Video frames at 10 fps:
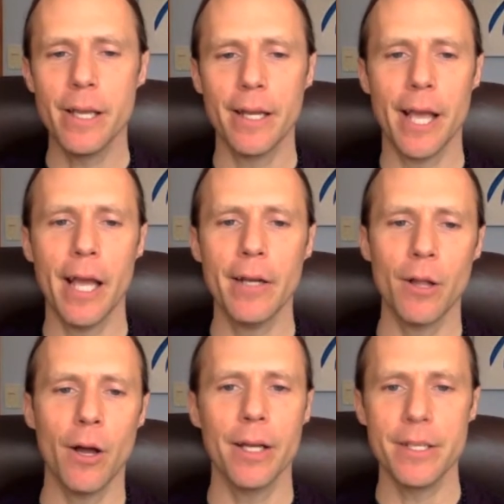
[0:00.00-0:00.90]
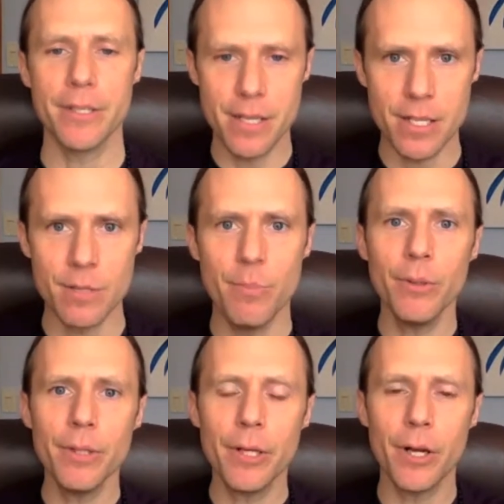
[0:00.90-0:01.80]
handle on is
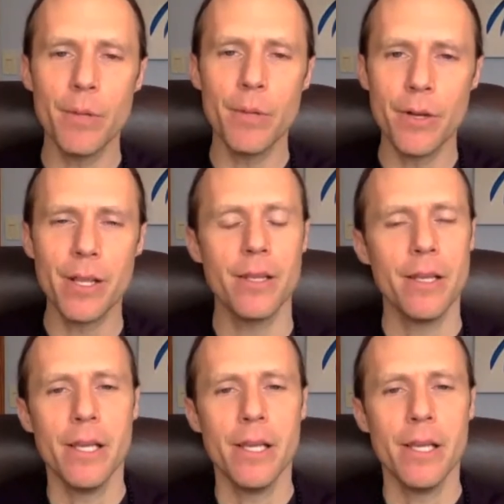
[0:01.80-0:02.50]
building our immunity,